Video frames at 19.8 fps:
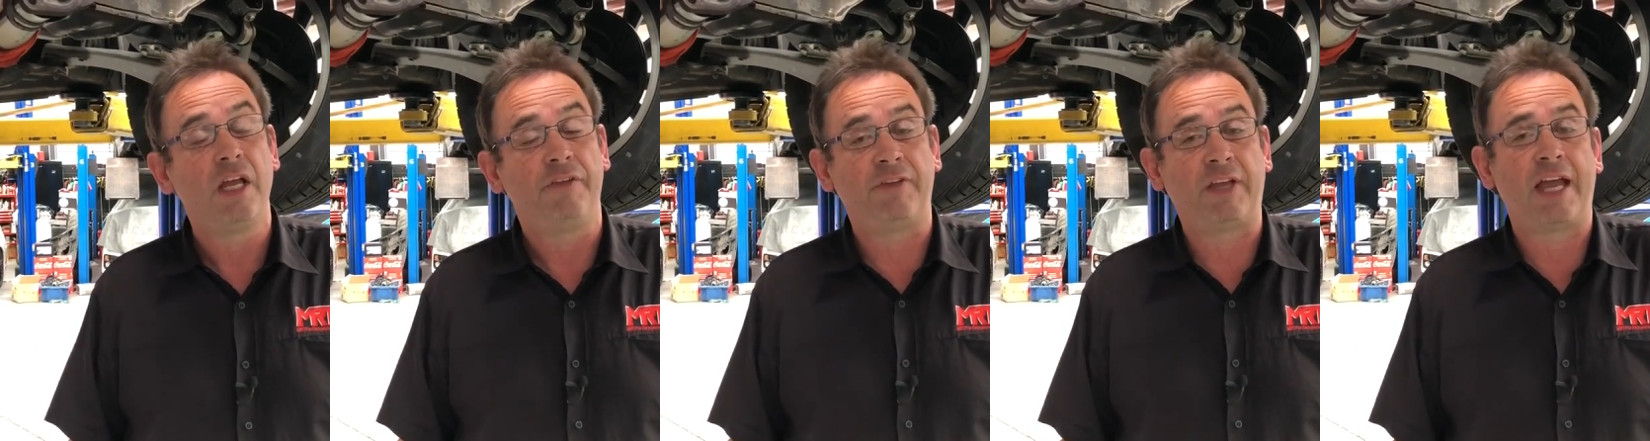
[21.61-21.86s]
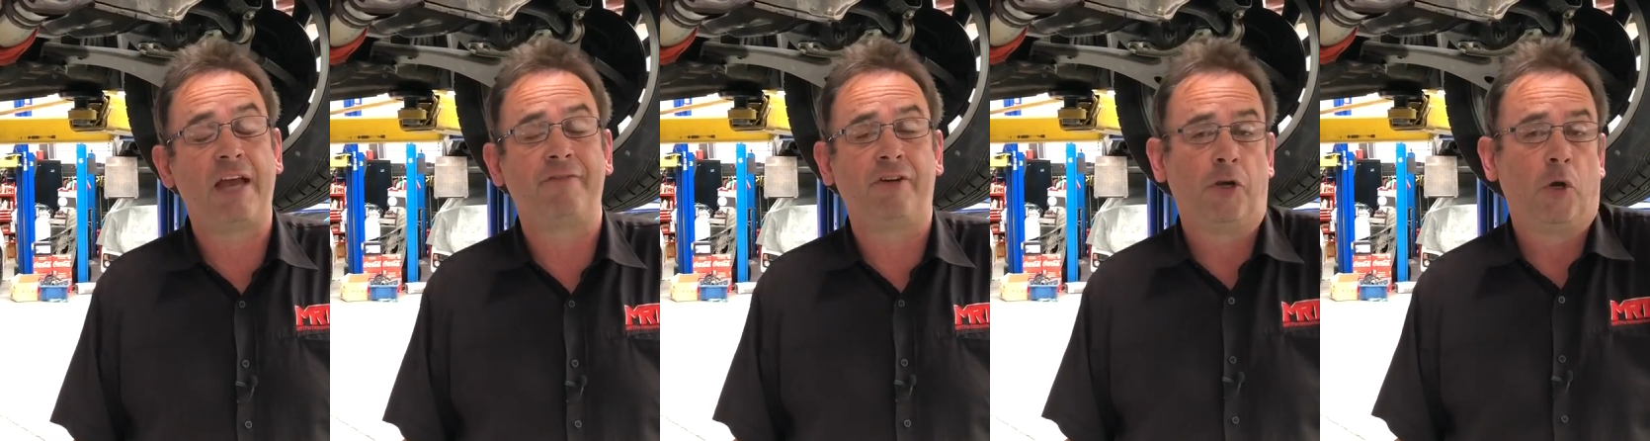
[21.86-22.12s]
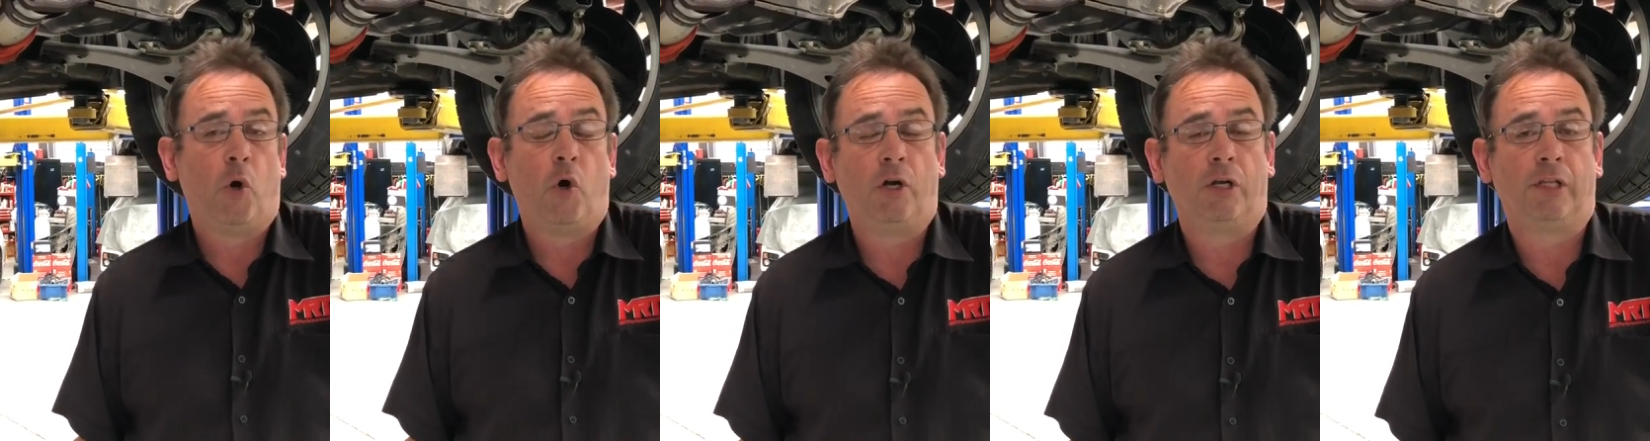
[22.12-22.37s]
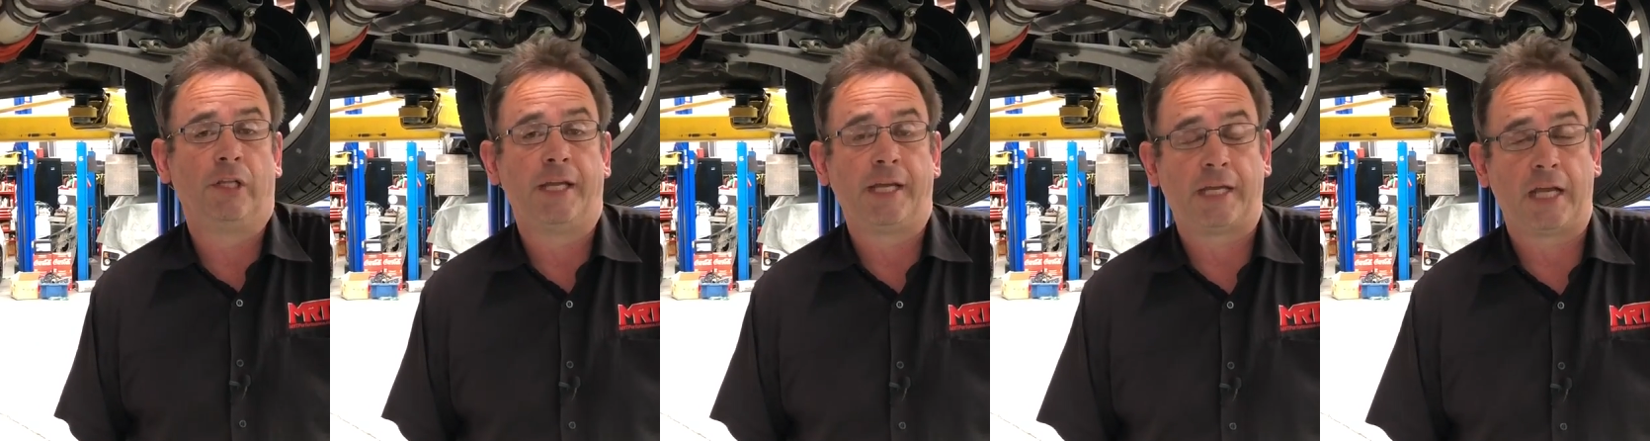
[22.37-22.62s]
if you have an
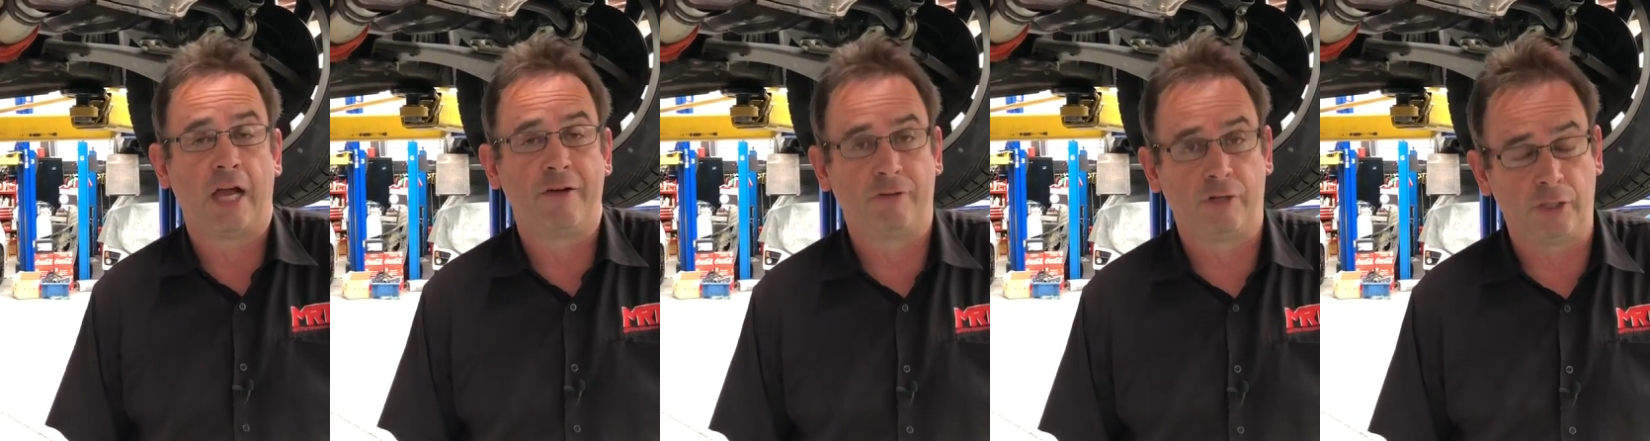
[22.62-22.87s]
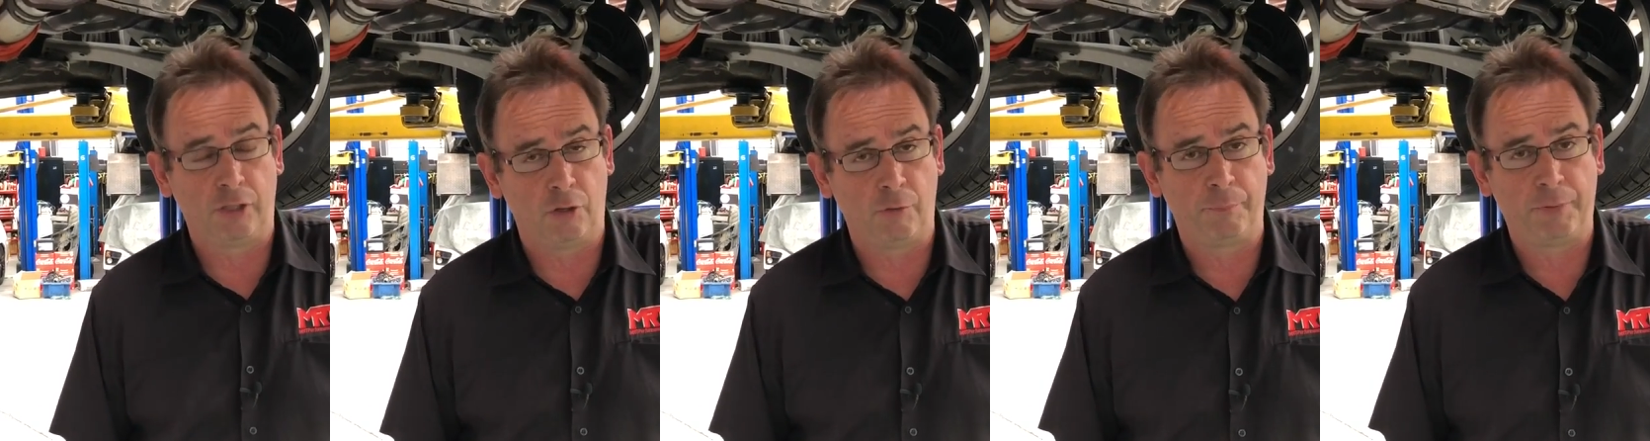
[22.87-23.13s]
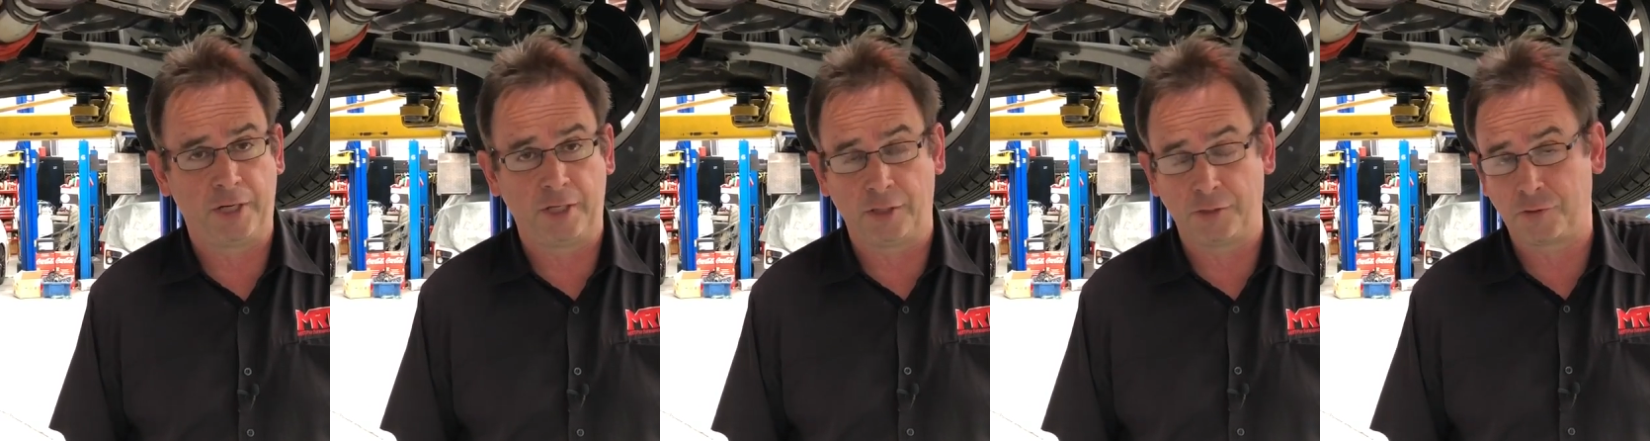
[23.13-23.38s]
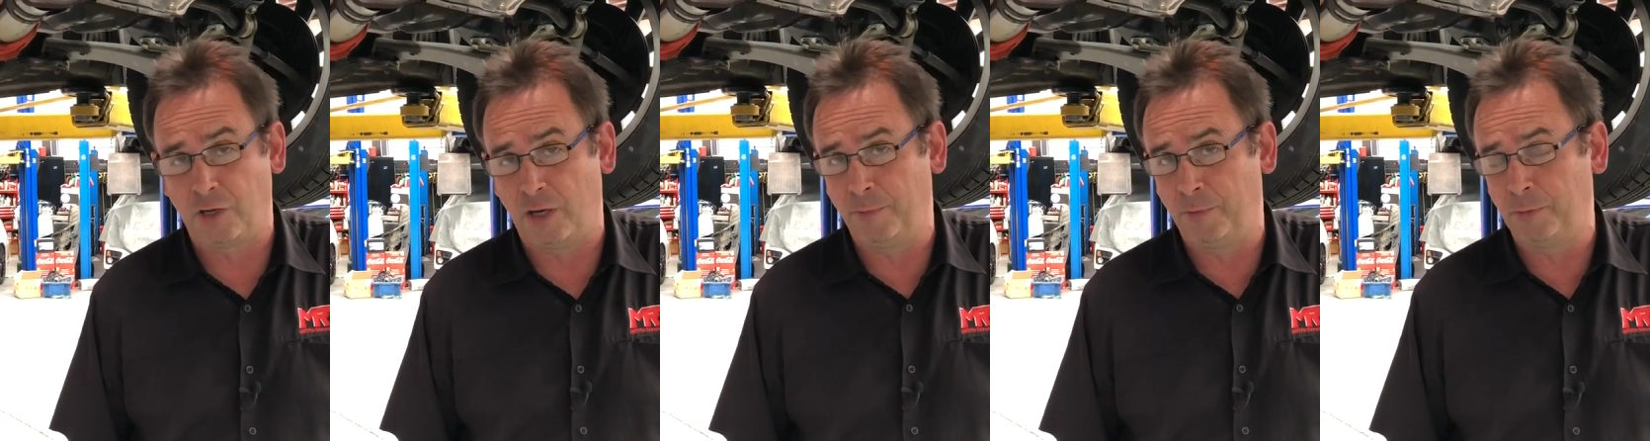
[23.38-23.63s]
oil leak over a long period
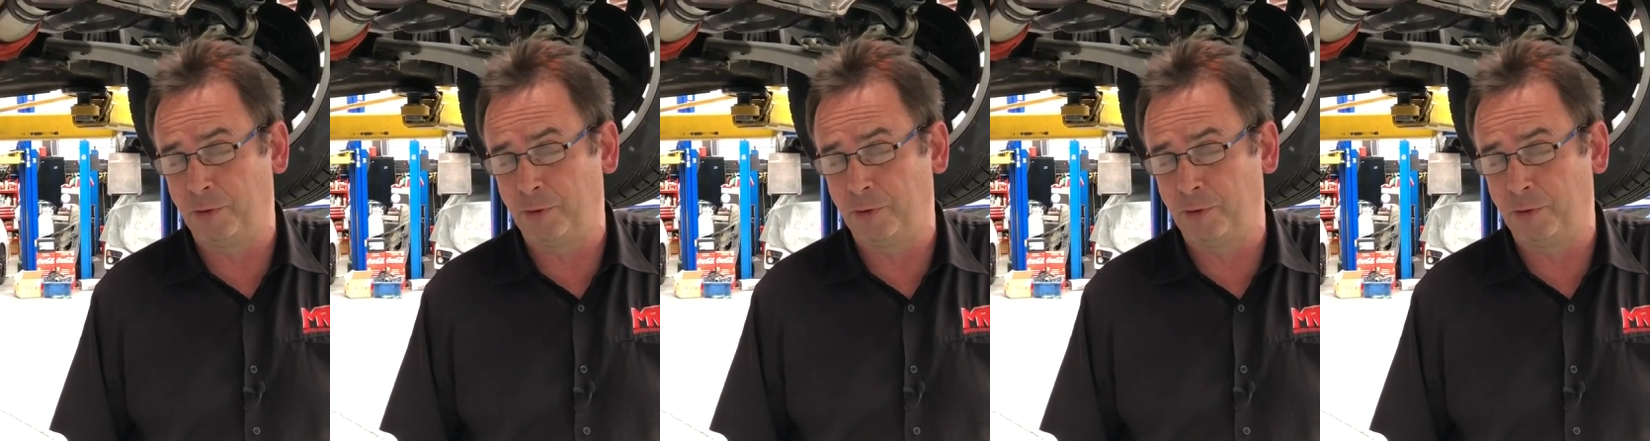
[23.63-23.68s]
of time,